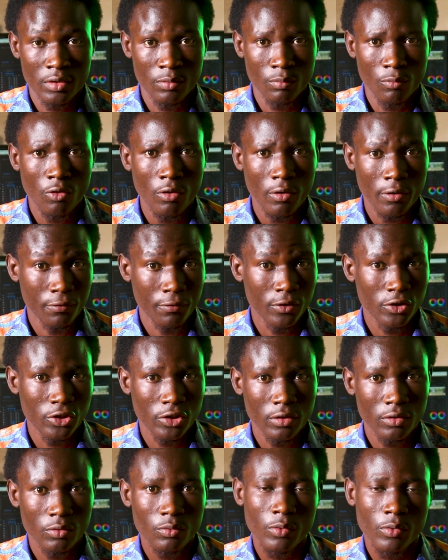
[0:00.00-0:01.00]
a more
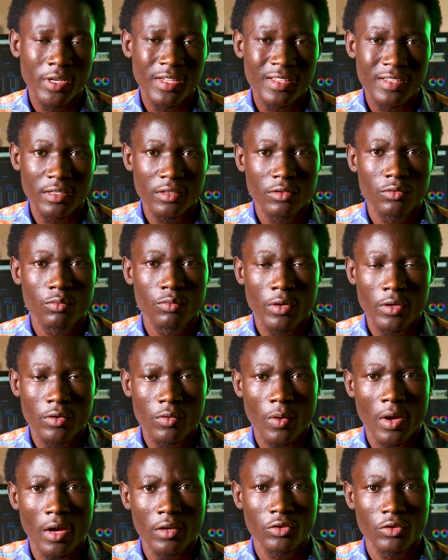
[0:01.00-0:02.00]
efficient way is when
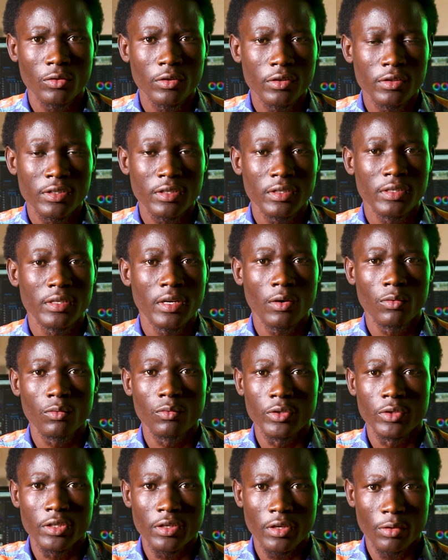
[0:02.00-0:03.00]
you actually sit down
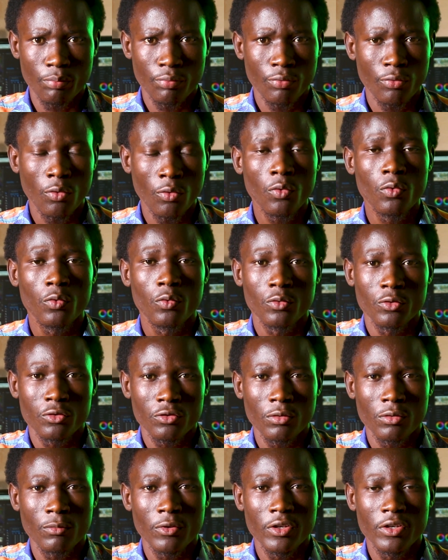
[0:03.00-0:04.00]
with a pro or
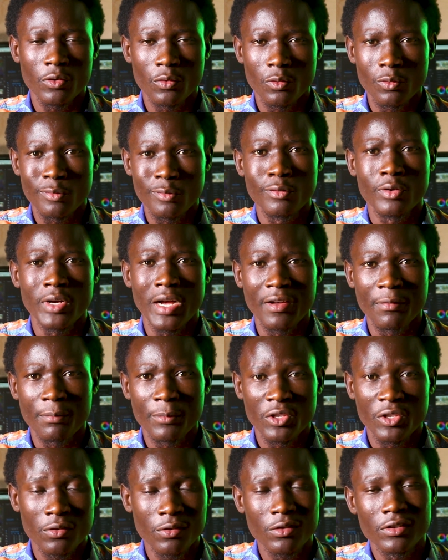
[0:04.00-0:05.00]
somebody who have
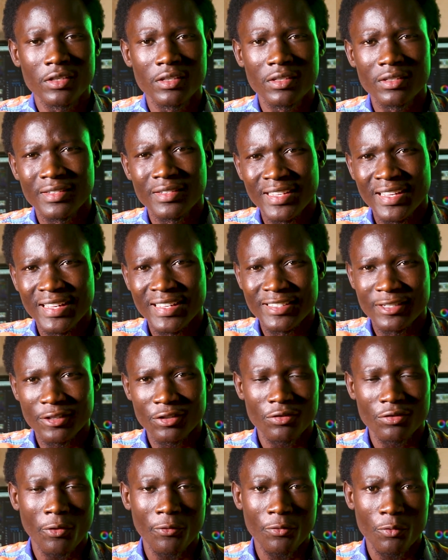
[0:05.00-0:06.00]
been using the
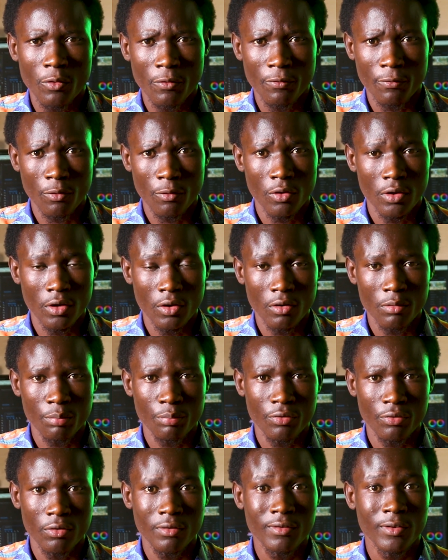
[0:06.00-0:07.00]
software for a long
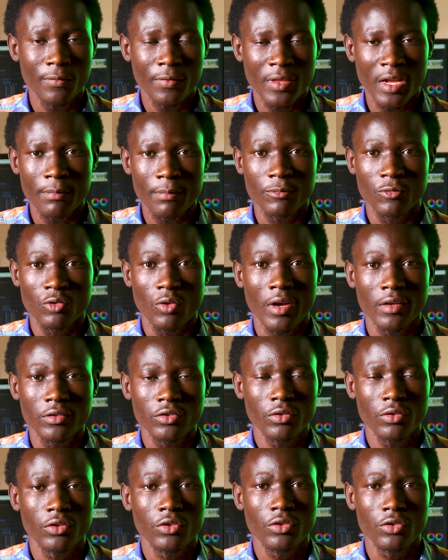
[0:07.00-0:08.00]
period of time to
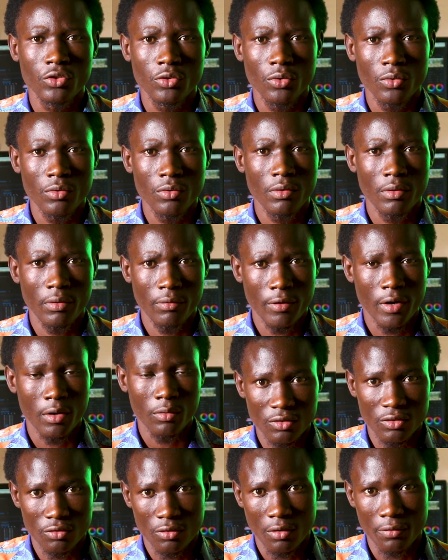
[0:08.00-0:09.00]
actually show you around
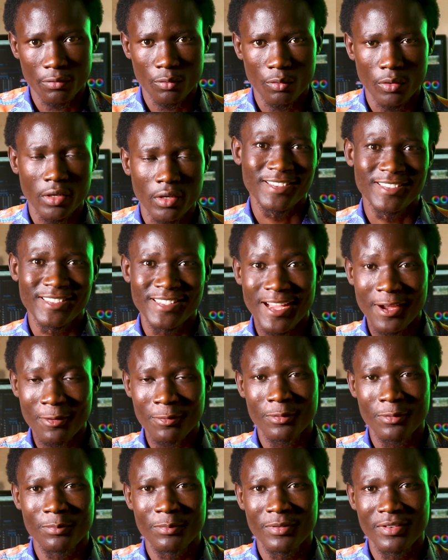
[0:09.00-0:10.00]
the software. That
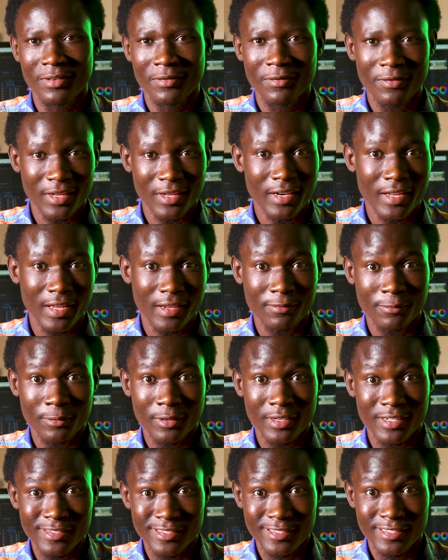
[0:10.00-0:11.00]
will be very helpful
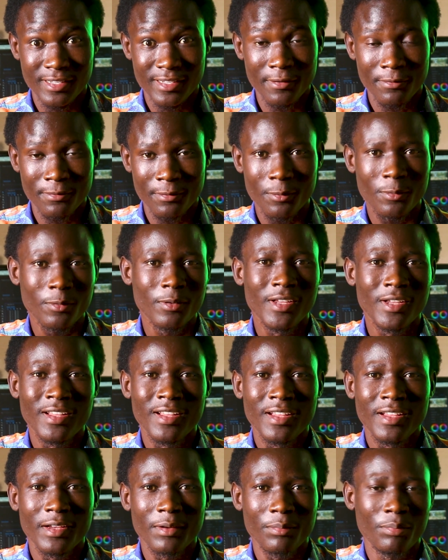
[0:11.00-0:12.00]
and save you
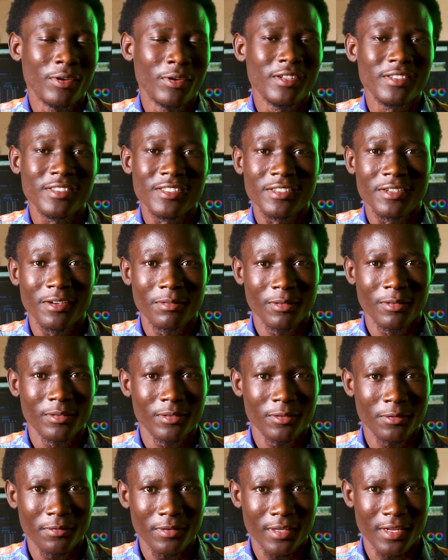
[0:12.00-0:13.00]
a plenty
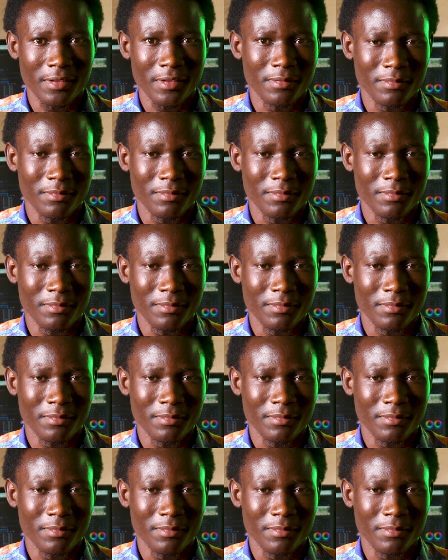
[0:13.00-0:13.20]
amount of time.